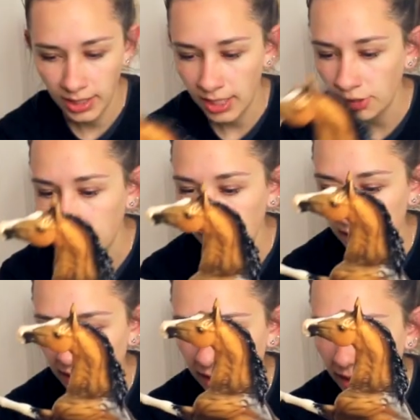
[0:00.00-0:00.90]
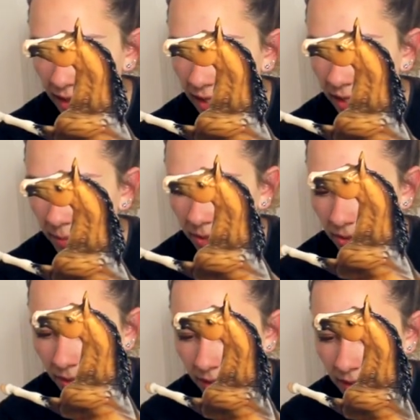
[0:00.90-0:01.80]
The interesting thing
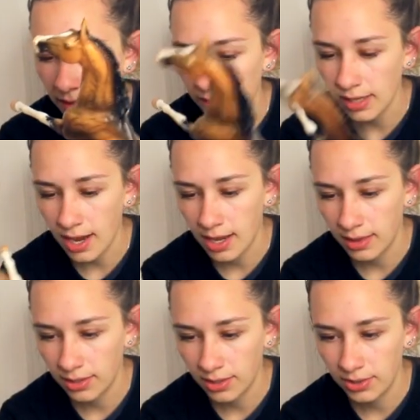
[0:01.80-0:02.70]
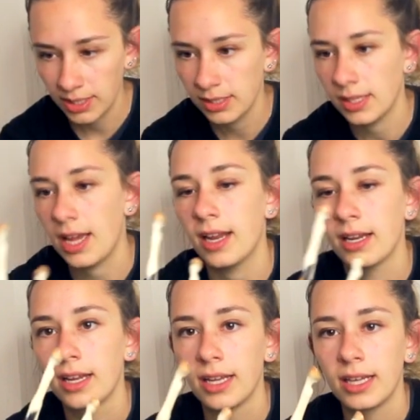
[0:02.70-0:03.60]
about this guy though is
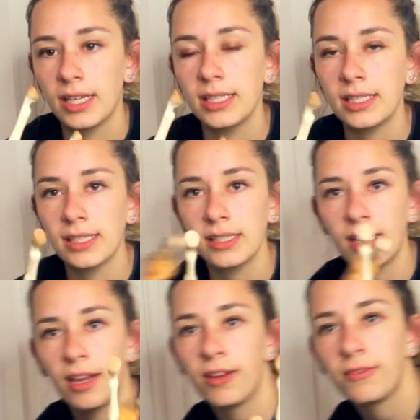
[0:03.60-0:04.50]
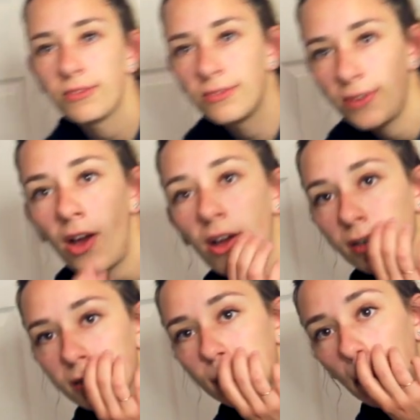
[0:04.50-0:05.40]
that he doesn't have
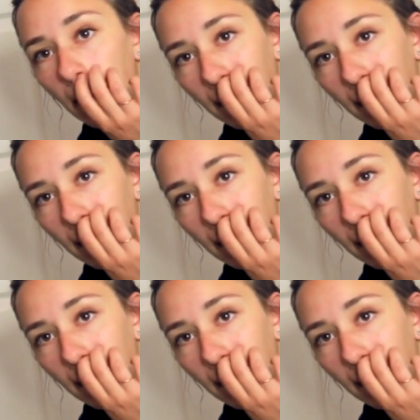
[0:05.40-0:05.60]
frogs.